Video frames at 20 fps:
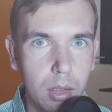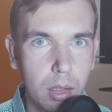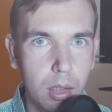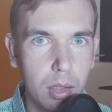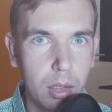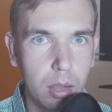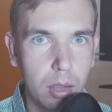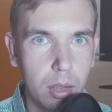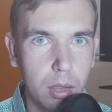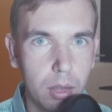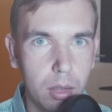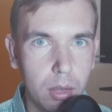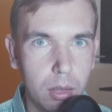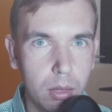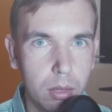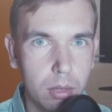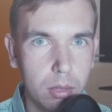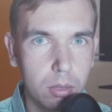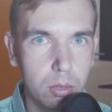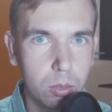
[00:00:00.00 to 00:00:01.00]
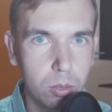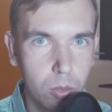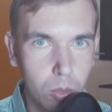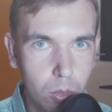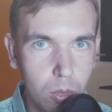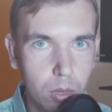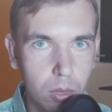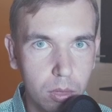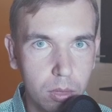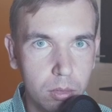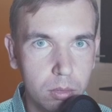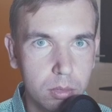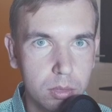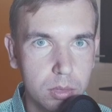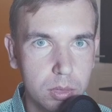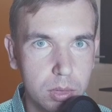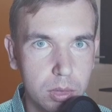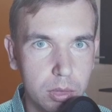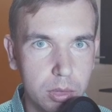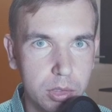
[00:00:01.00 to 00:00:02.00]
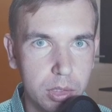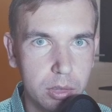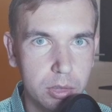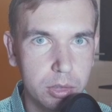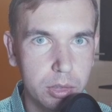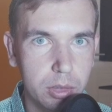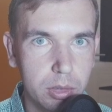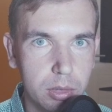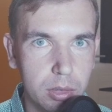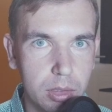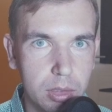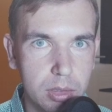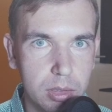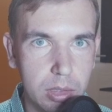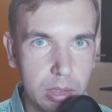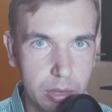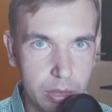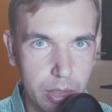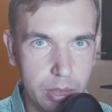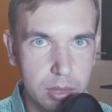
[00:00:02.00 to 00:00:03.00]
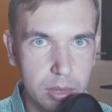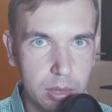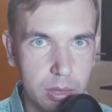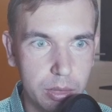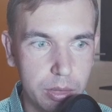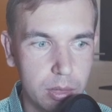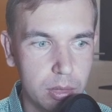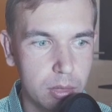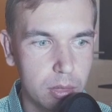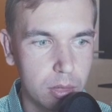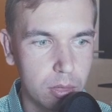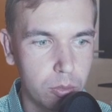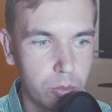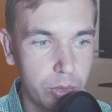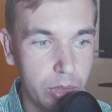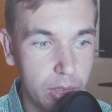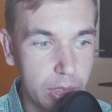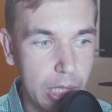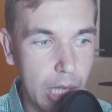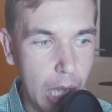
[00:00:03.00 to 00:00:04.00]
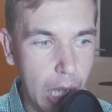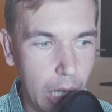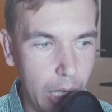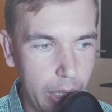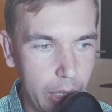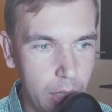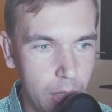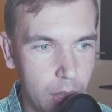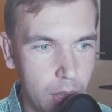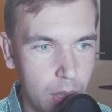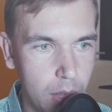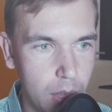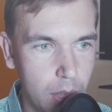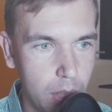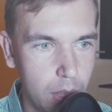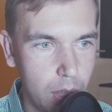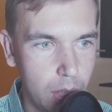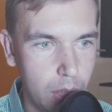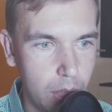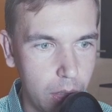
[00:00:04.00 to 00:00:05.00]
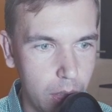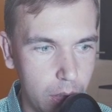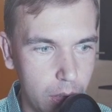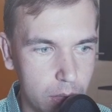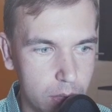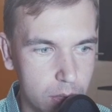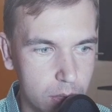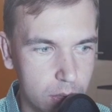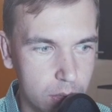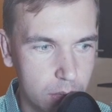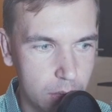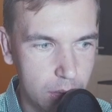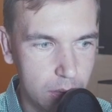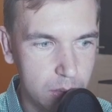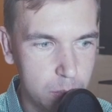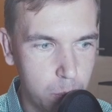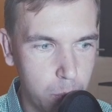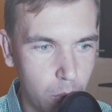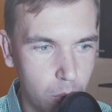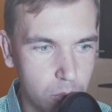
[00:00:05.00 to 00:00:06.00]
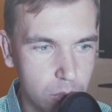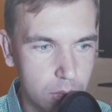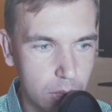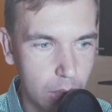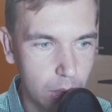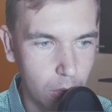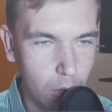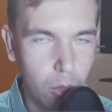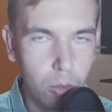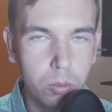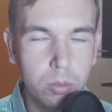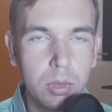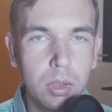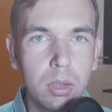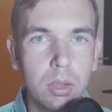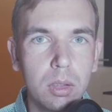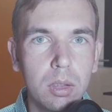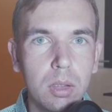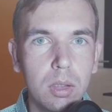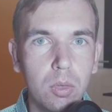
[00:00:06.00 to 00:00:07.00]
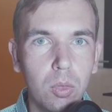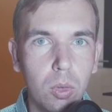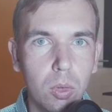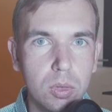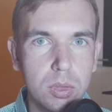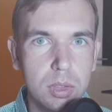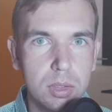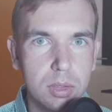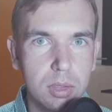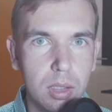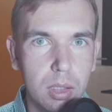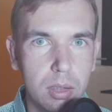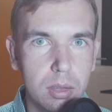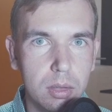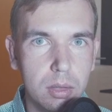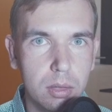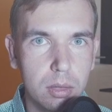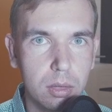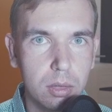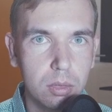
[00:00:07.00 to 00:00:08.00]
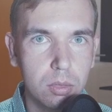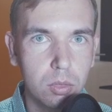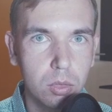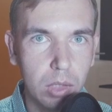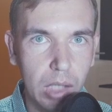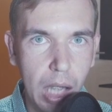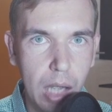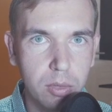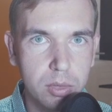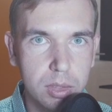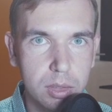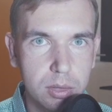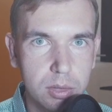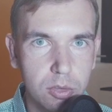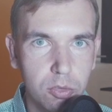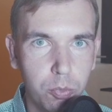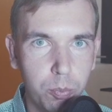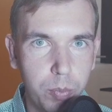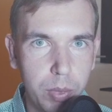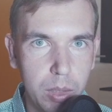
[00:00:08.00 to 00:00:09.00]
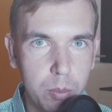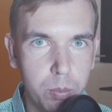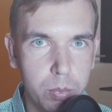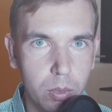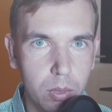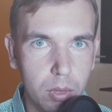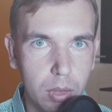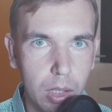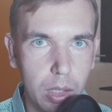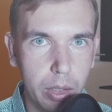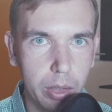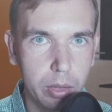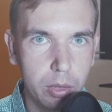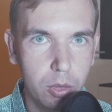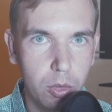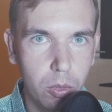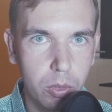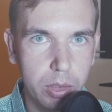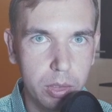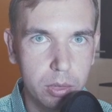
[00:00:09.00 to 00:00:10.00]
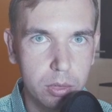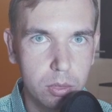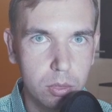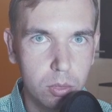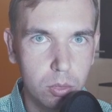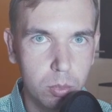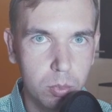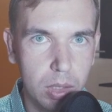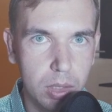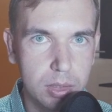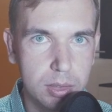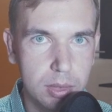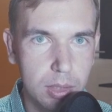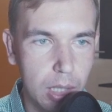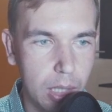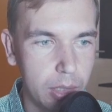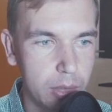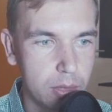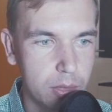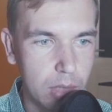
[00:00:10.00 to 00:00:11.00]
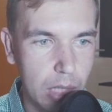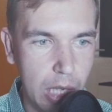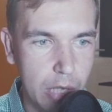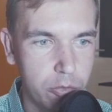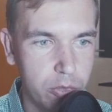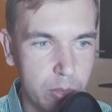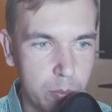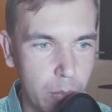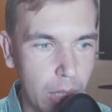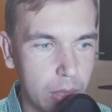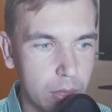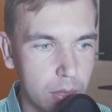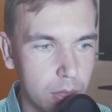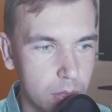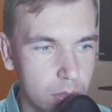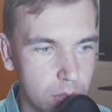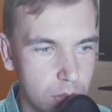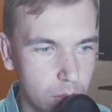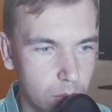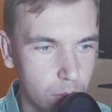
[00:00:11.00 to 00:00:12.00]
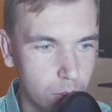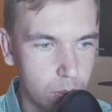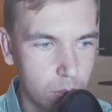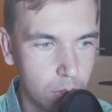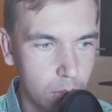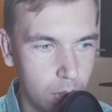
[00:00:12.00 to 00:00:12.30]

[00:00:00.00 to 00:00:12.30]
Google search engine is indexing it really high, and this post alone causes that thousands of people are going to my site every month. So